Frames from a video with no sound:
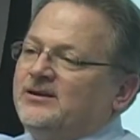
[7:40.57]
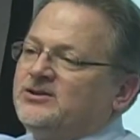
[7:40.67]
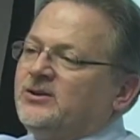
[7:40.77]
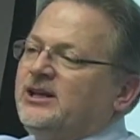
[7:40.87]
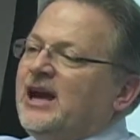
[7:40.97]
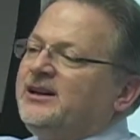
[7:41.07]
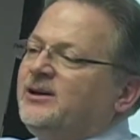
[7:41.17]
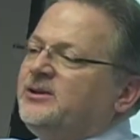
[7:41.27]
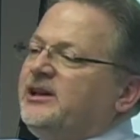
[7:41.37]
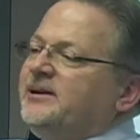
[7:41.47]
So the idea
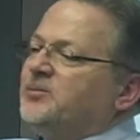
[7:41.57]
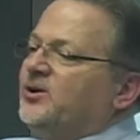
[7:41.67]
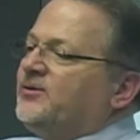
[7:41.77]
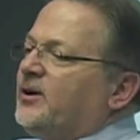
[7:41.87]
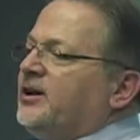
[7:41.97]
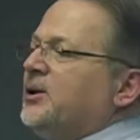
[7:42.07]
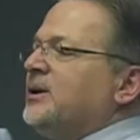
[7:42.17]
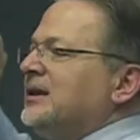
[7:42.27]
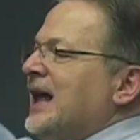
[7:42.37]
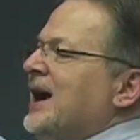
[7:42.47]
with the ePortfolio, it
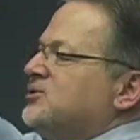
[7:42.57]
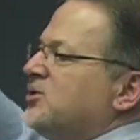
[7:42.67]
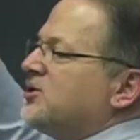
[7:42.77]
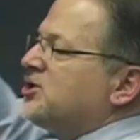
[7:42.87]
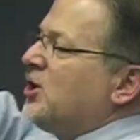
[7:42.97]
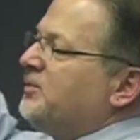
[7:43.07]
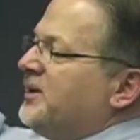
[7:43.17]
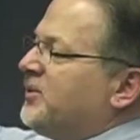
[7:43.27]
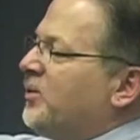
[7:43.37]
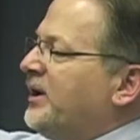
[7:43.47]
allows you to show
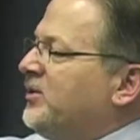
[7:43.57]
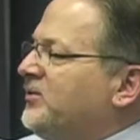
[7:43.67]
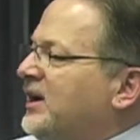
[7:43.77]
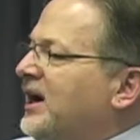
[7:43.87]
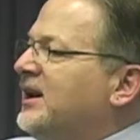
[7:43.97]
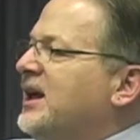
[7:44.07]
people what you've done